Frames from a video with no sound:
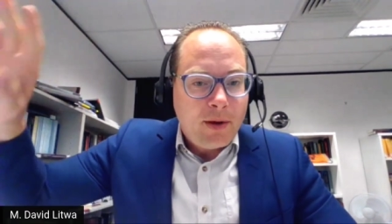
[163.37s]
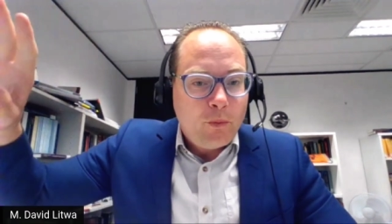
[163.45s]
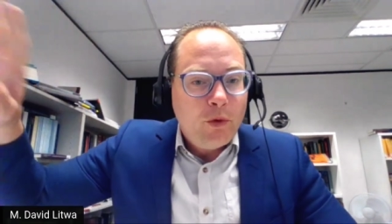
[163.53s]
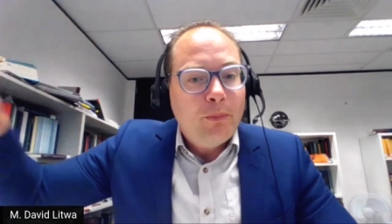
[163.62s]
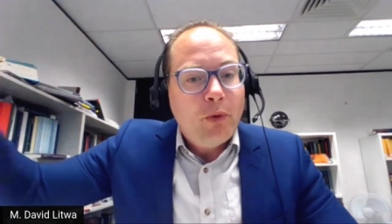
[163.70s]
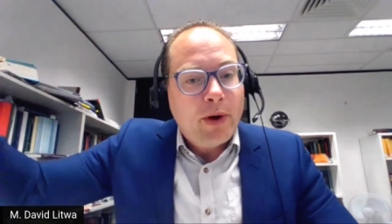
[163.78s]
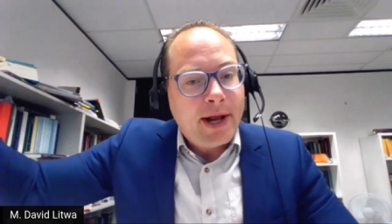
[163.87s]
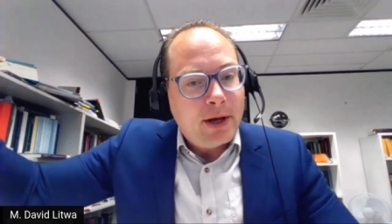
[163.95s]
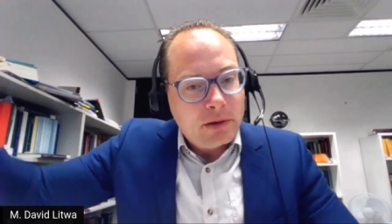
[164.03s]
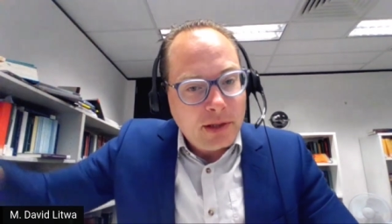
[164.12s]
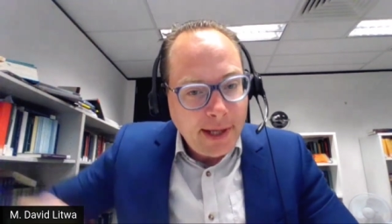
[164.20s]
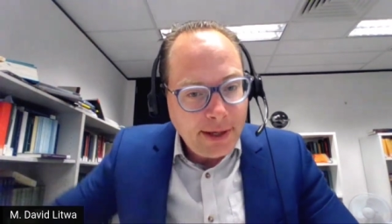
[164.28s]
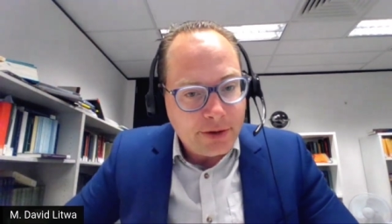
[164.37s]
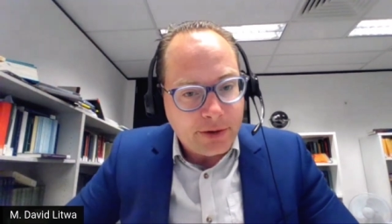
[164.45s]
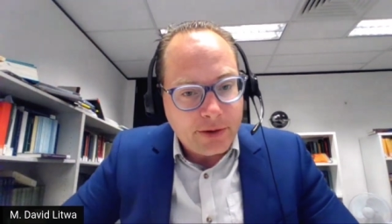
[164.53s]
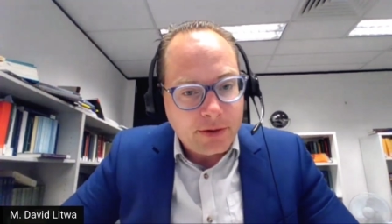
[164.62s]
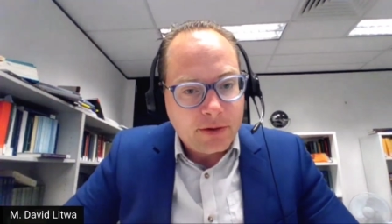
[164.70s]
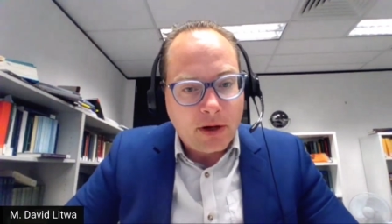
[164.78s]
will point out
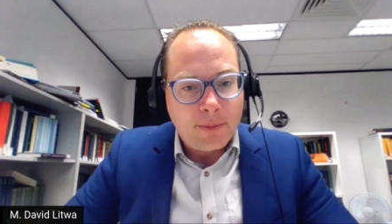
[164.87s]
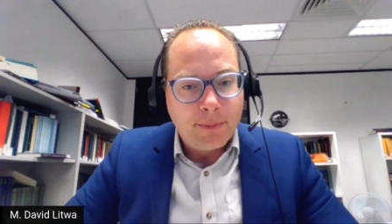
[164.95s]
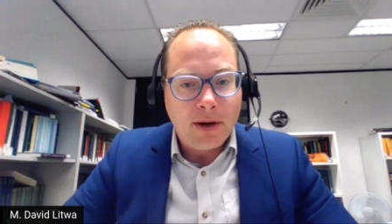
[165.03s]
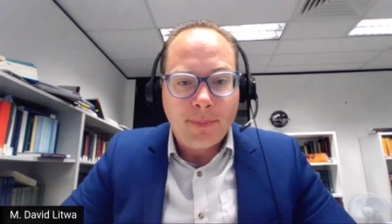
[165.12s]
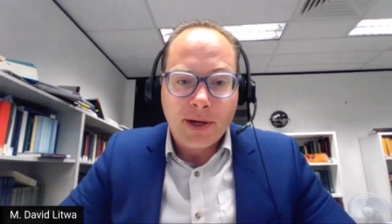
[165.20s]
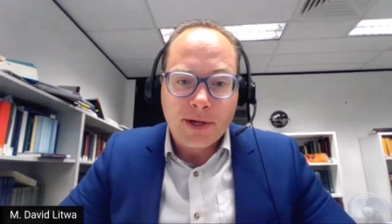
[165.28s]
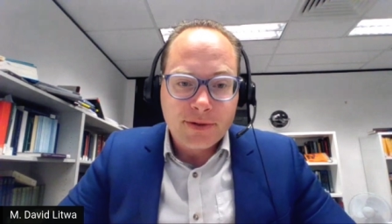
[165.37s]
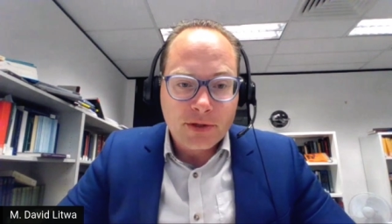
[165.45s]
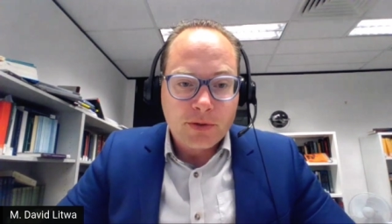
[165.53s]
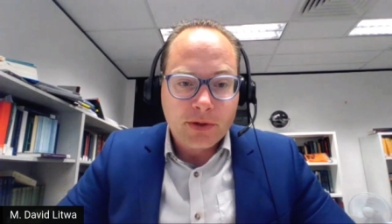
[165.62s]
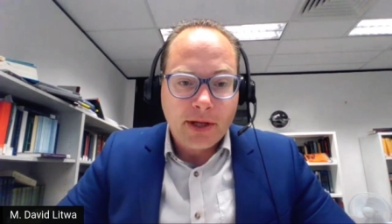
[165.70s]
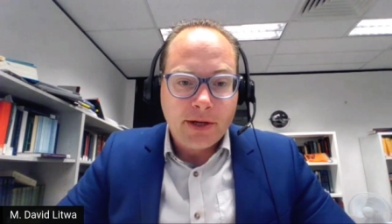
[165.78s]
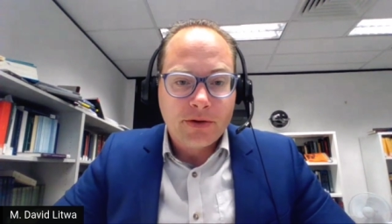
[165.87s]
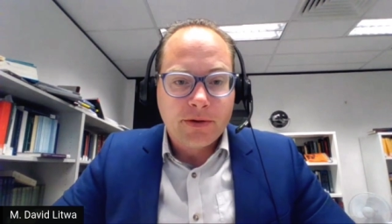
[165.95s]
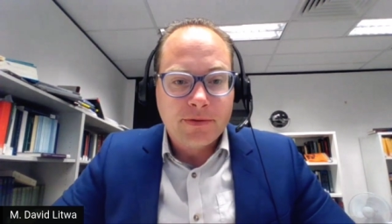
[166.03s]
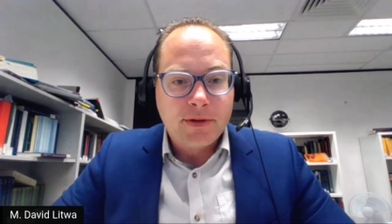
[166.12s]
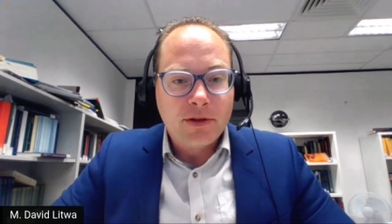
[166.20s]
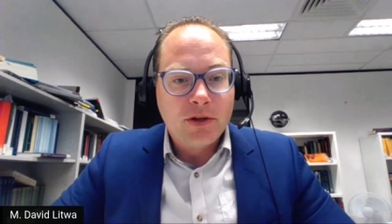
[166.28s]
later, about a century later,
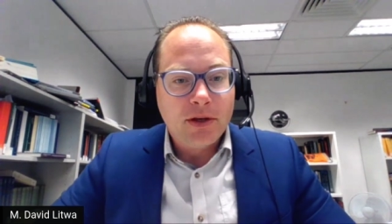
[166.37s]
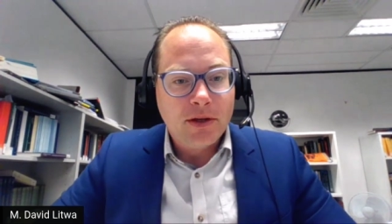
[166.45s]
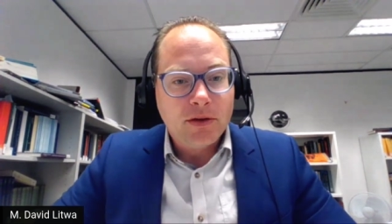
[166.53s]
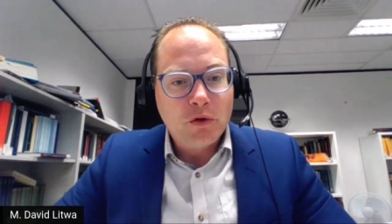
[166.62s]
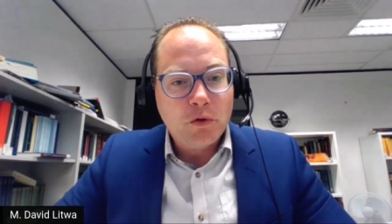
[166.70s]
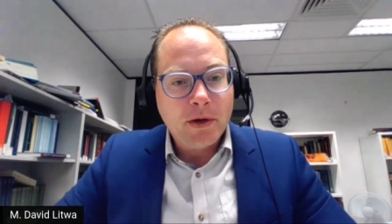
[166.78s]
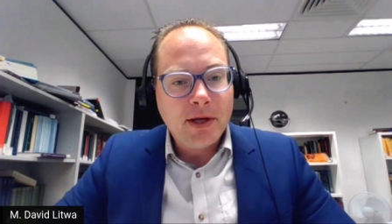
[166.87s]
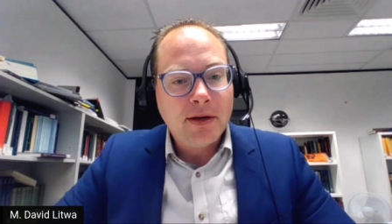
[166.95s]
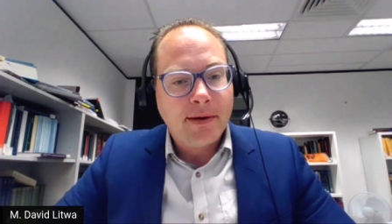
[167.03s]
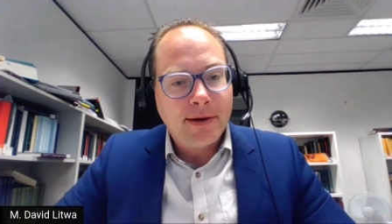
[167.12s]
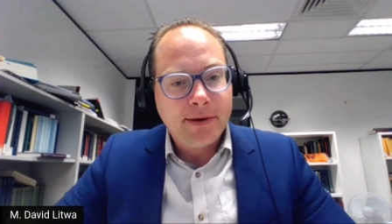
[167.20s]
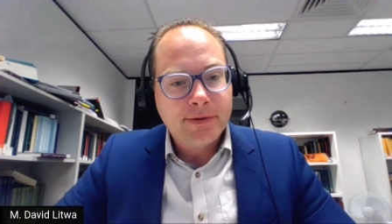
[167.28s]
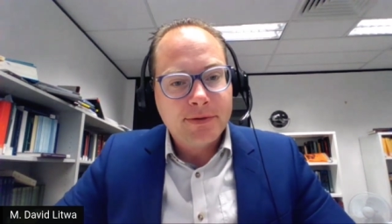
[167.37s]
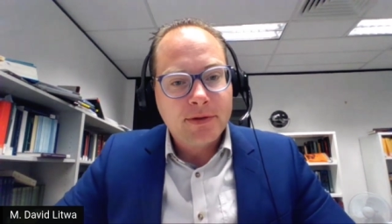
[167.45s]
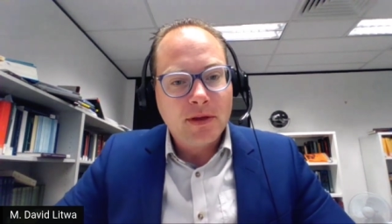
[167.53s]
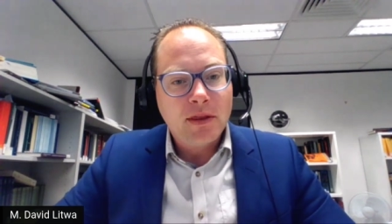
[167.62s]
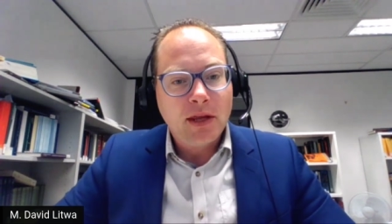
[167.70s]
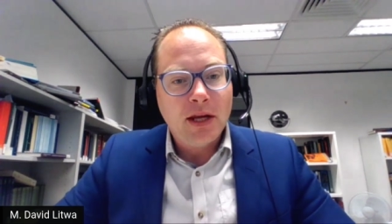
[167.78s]
is that the, the Greek
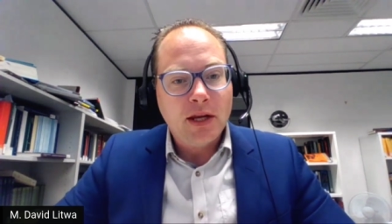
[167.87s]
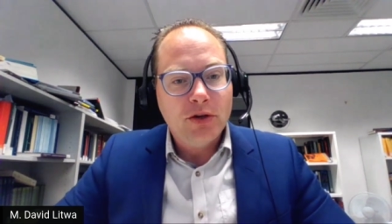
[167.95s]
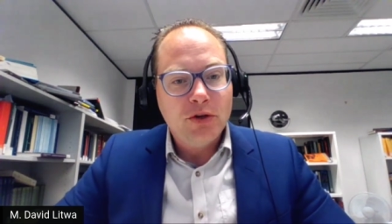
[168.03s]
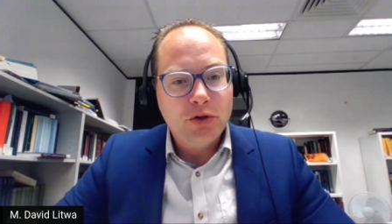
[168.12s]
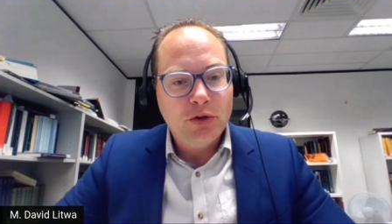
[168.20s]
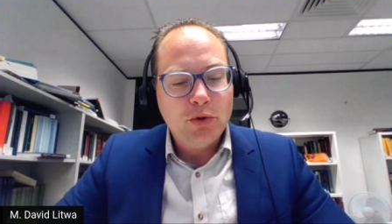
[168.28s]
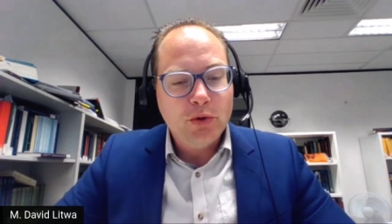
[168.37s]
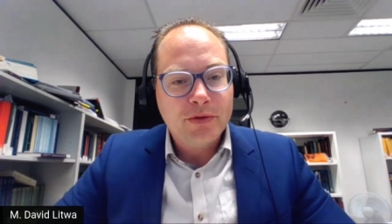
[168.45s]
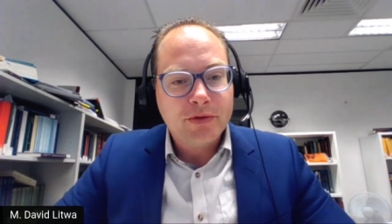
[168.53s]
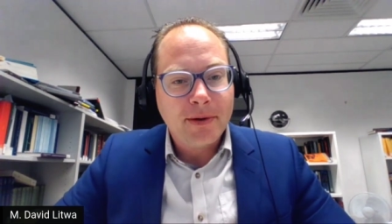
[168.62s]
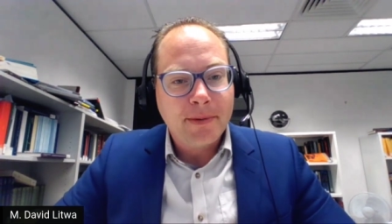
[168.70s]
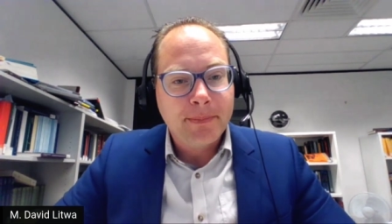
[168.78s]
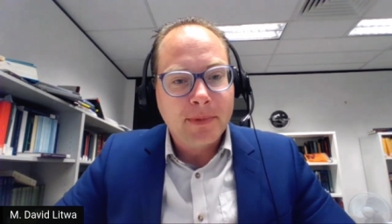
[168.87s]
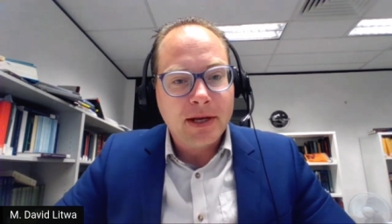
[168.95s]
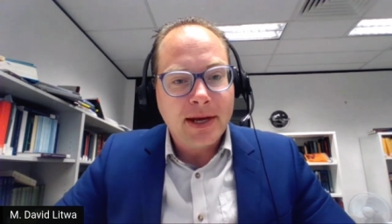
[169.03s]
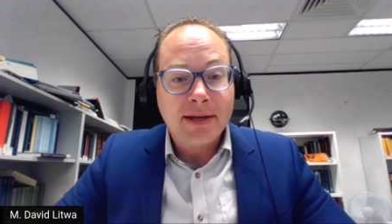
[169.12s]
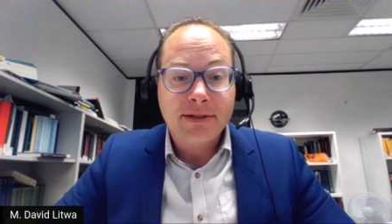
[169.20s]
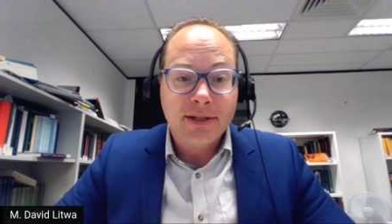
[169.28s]
gods, they do some
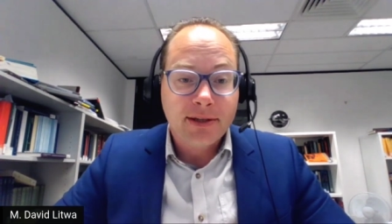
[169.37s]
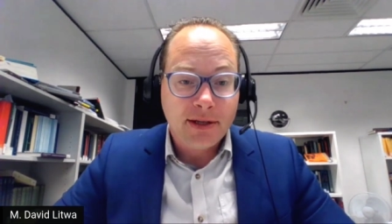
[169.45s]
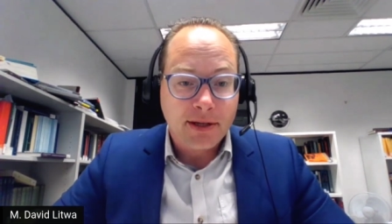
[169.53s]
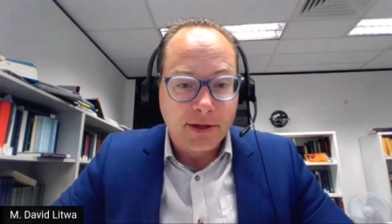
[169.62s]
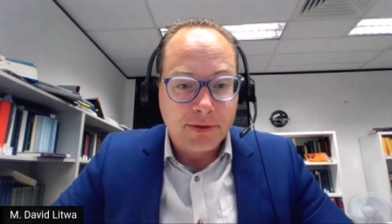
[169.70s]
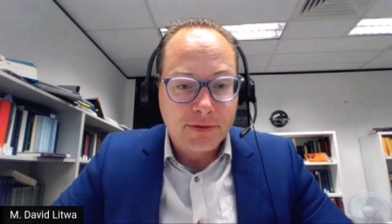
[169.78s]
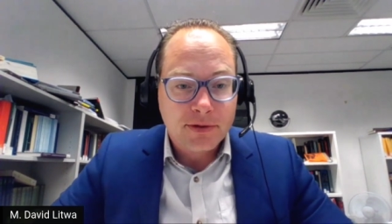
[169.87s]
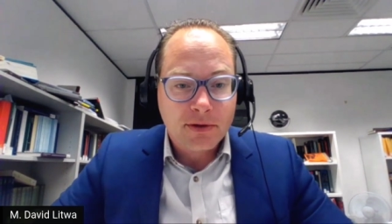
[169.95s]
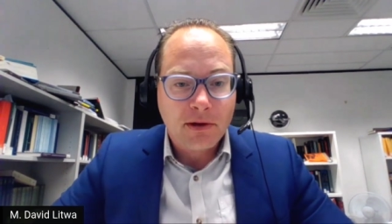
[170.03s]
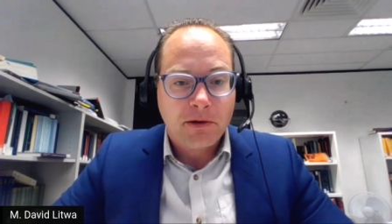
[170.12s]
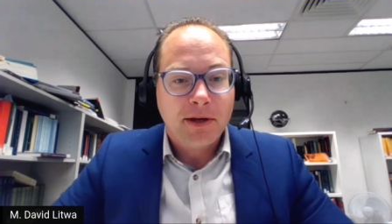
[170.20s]
nasty things.